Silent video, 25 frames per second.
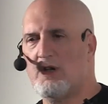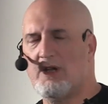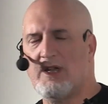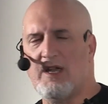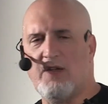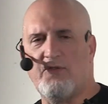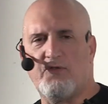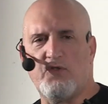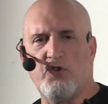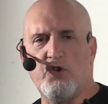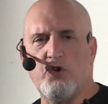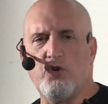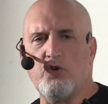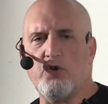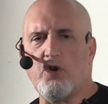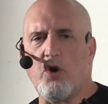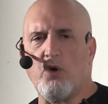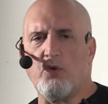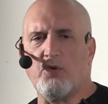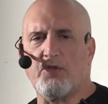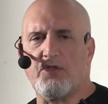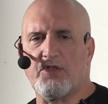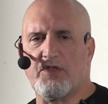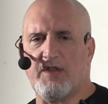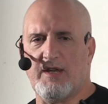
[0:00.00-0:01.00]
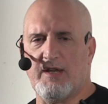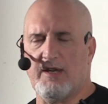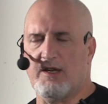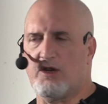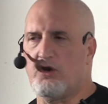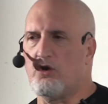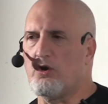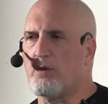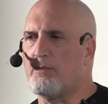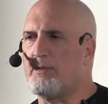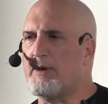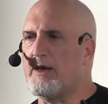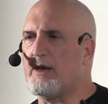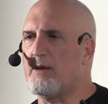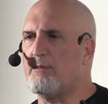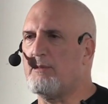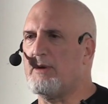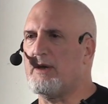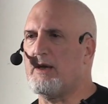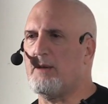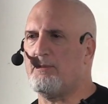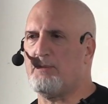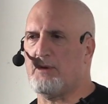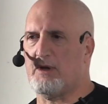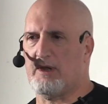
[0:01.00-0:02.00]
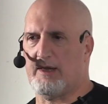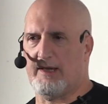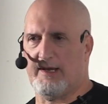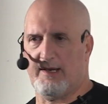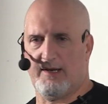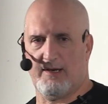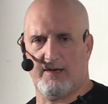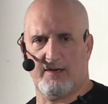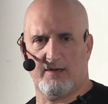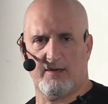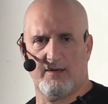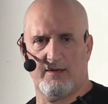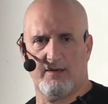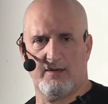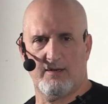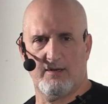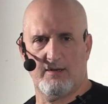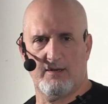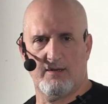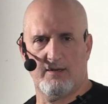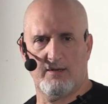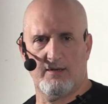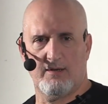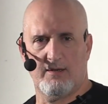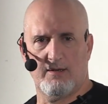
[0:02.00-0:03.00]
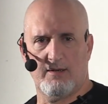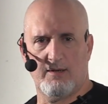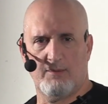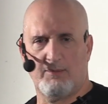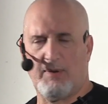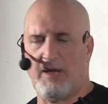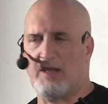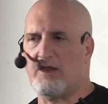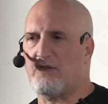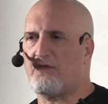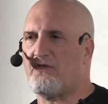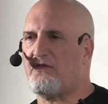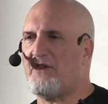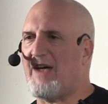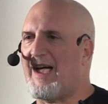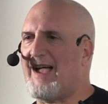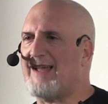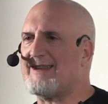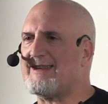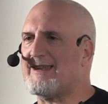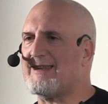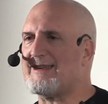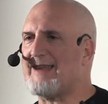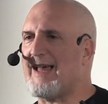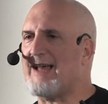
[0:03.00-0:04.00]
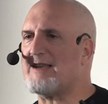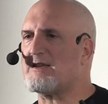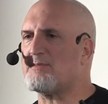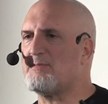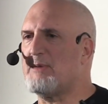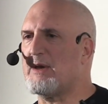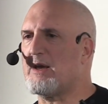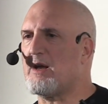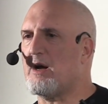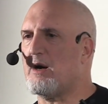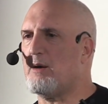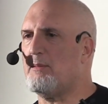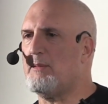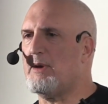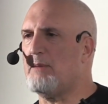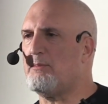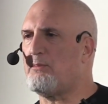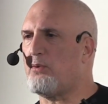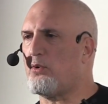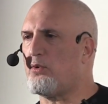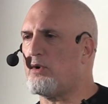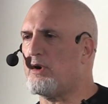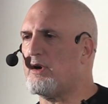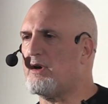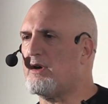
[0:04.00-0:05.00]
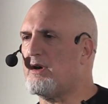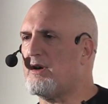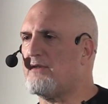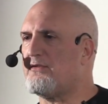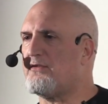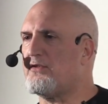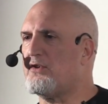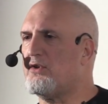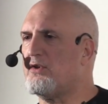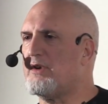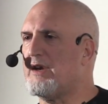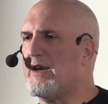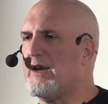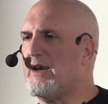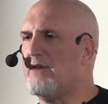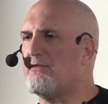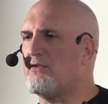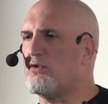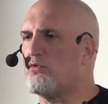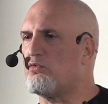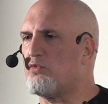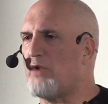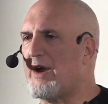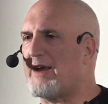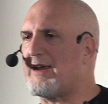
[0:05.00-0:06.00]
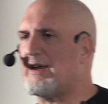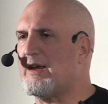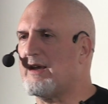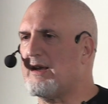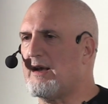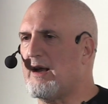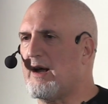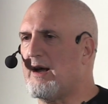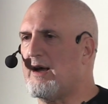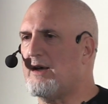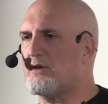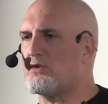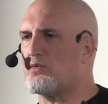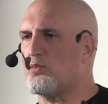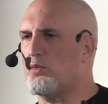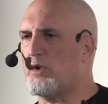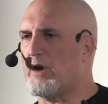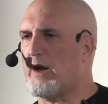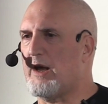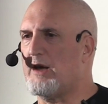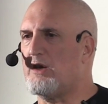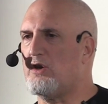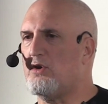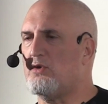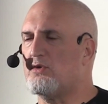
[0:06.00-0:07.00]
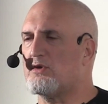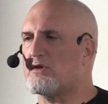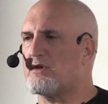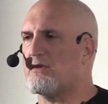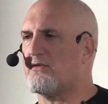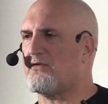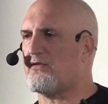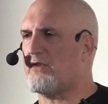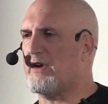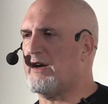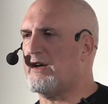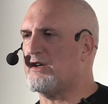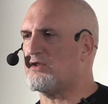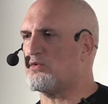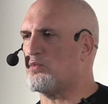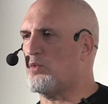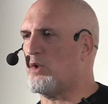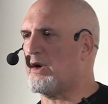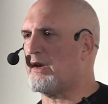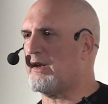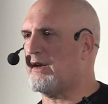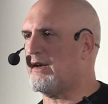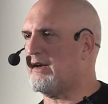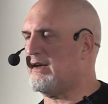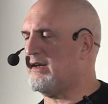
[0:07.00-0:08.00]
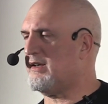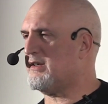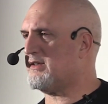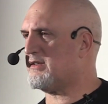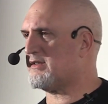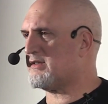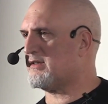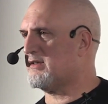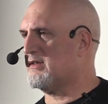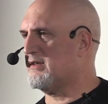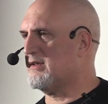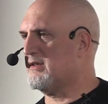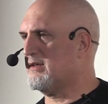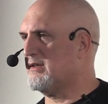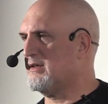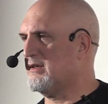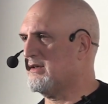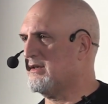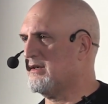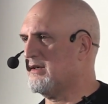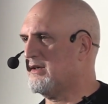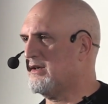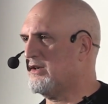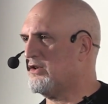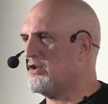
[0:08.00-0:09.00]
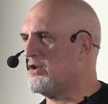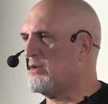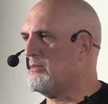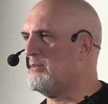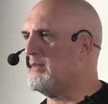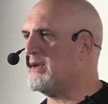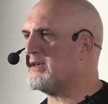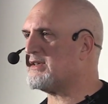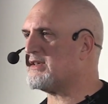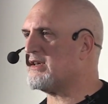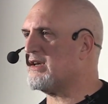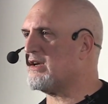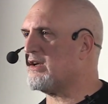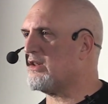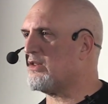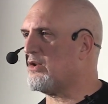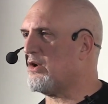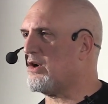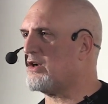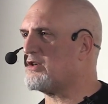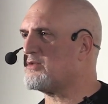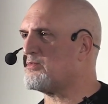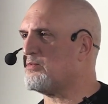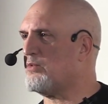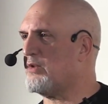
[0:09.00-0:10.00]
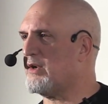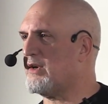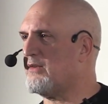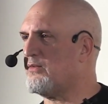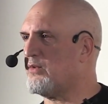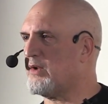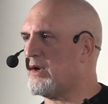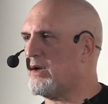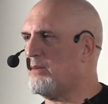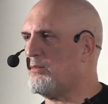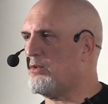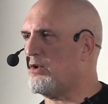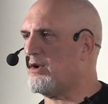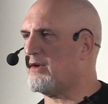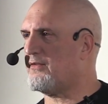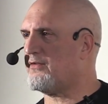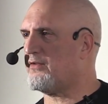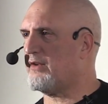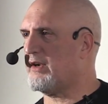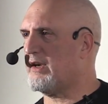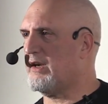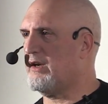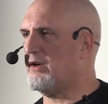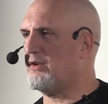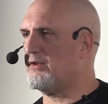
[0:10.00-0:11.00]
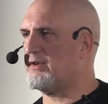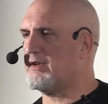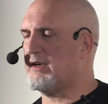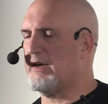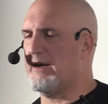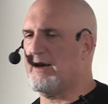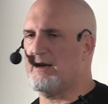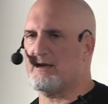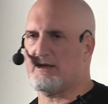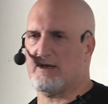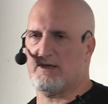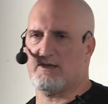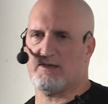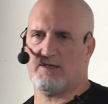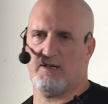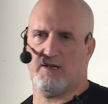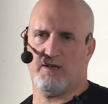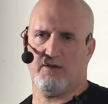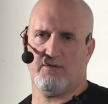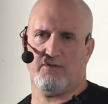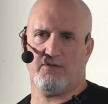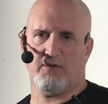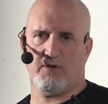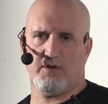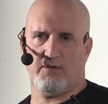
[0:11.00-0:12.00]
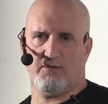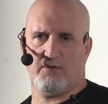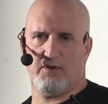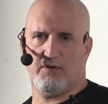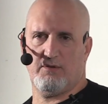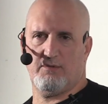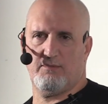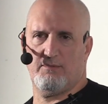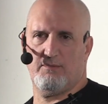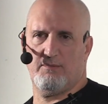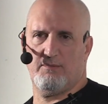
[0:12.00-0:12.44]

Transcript: If you don't think you're being manipulated by the fact that that's become important enough for you to even recognize when I use the phrase what it is, you're missing a large point of what I'm offering here today as I stand in front of you.